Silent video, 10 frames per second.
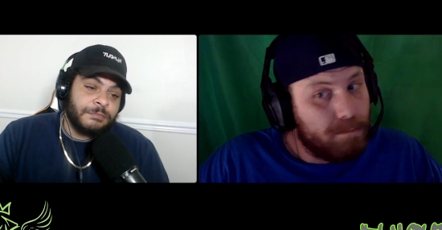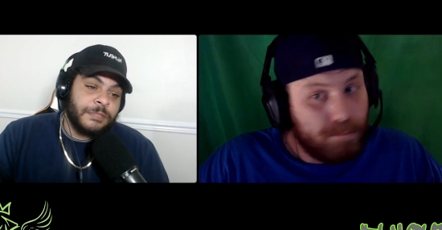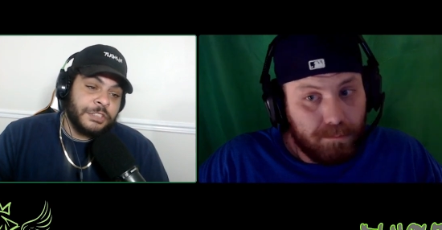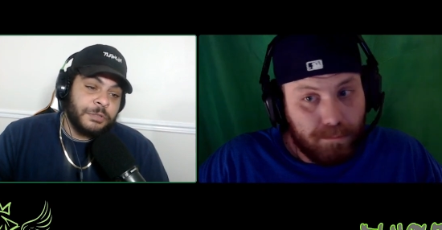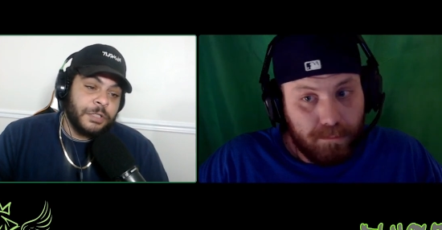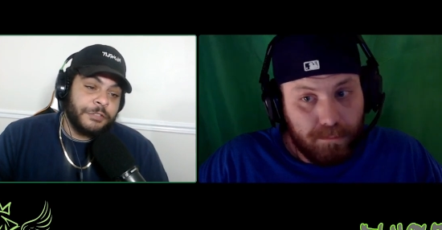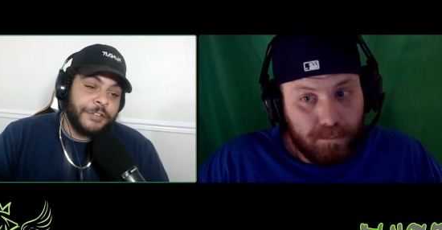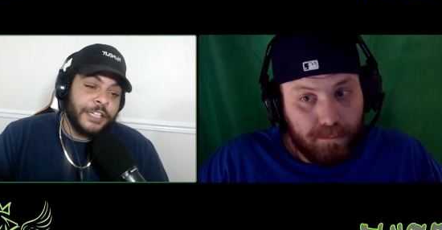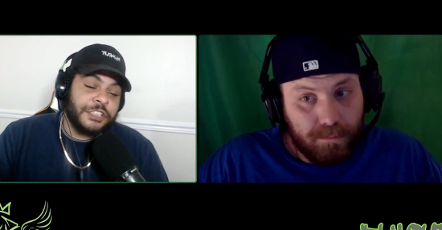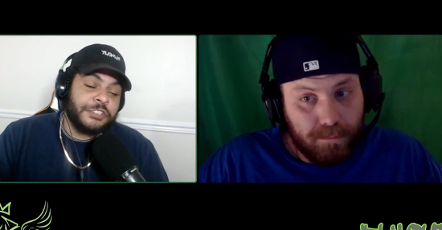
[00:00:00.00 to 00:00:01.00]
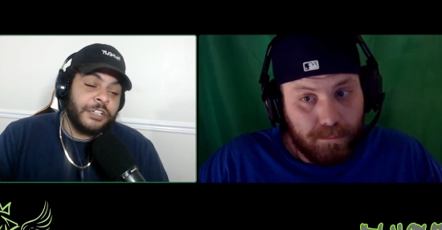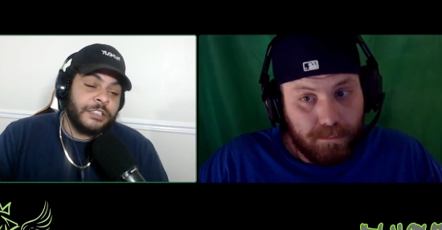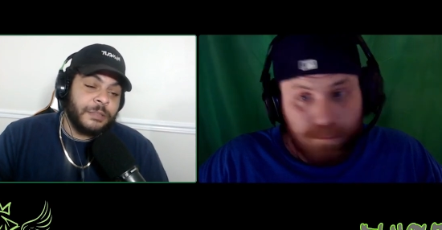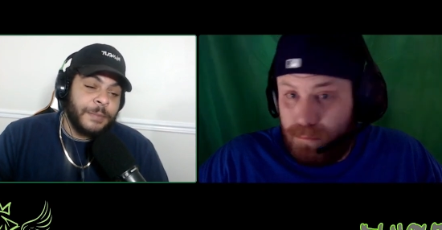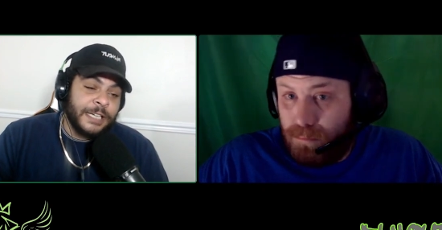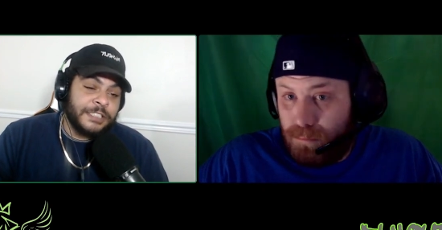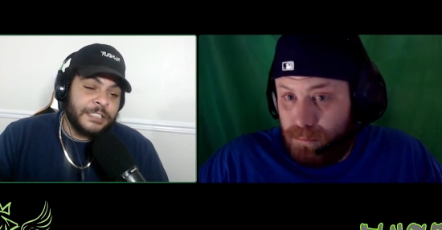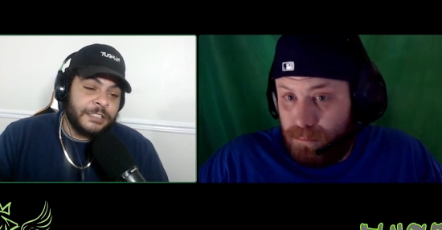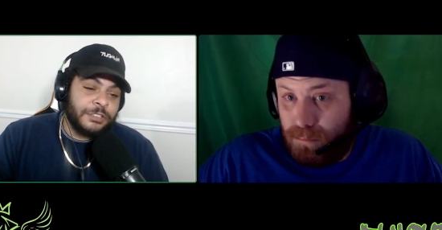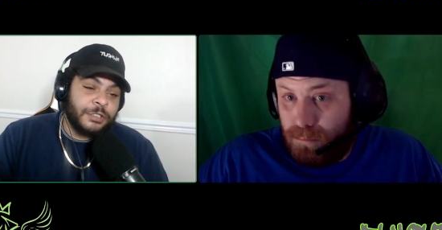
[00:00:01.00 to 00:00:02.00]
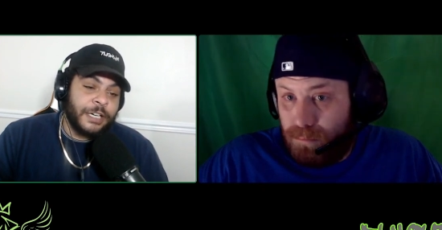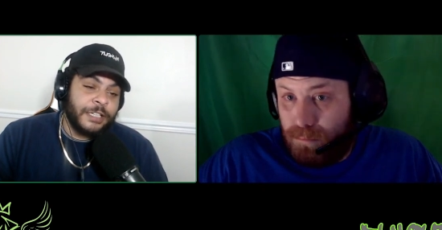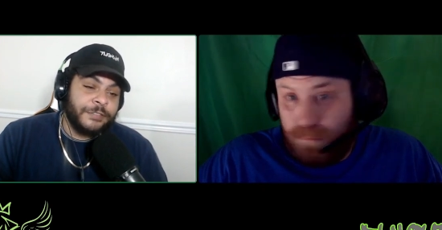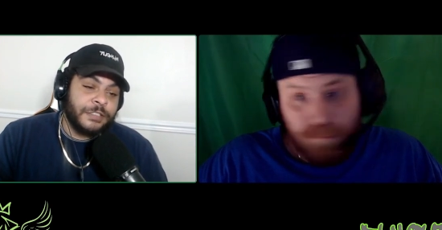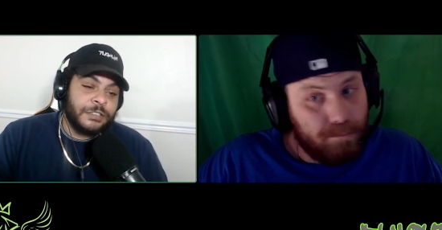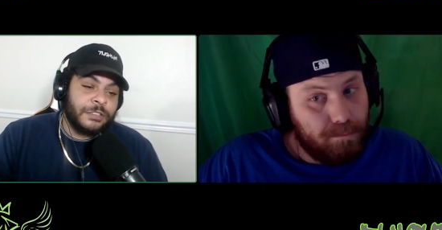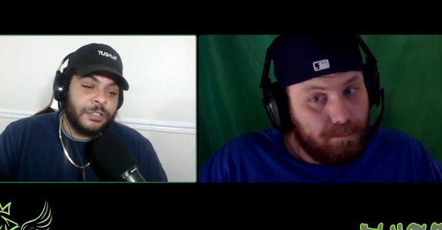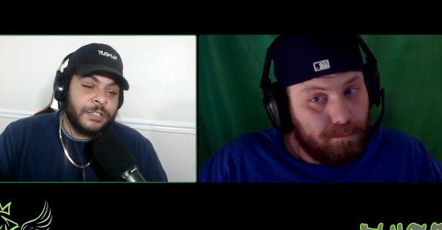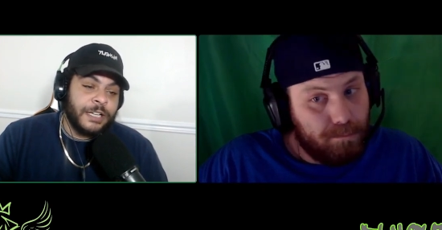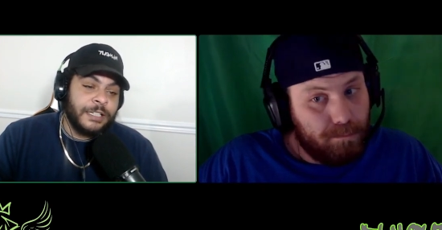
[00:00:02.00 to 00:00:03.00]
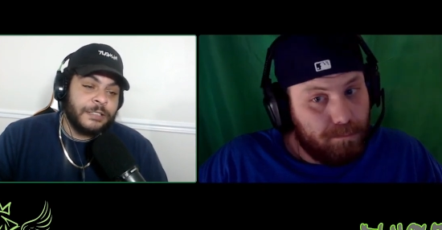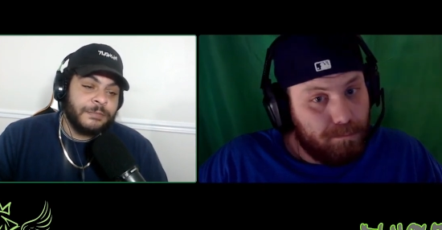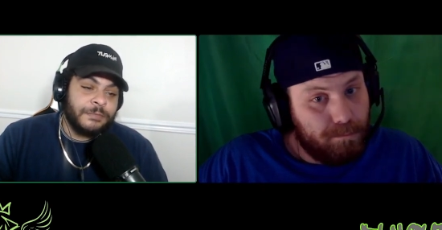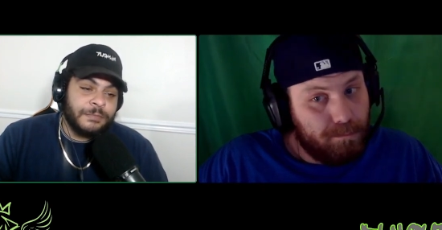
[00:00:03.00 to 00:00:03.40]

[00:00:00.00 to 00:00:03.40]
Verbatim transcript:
Speaker 1: And she won it fair. She started the match in it, so you can't even throw that in.